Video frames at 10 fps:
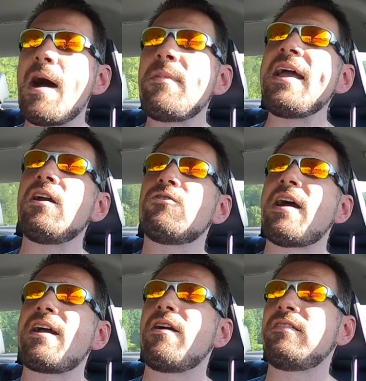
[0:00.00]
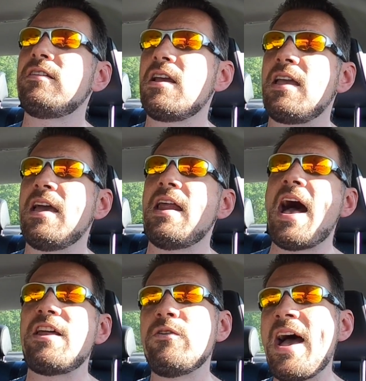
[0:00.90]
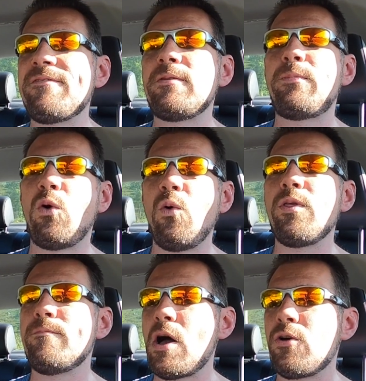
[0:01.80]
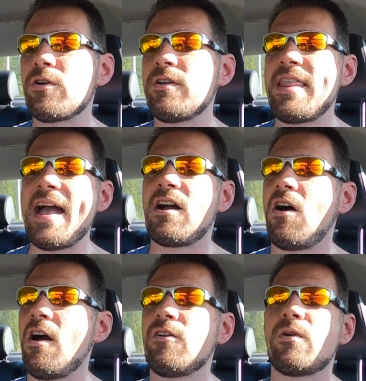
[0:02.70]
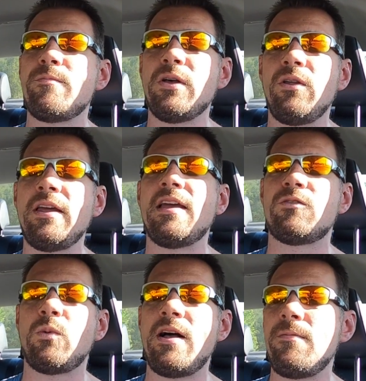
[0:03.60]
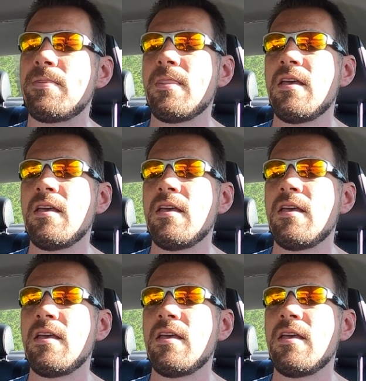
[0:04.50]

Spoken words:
I might go drag racing again. I do have to pull the motor in that car to rebuild it as well.